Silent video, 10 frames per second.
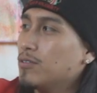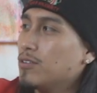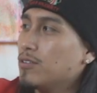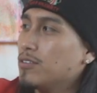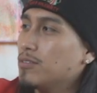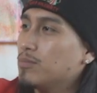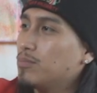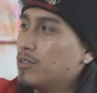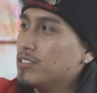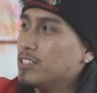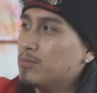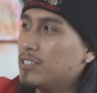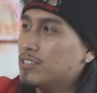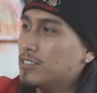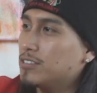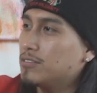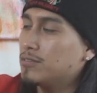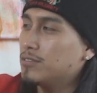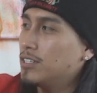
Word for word: your most expensive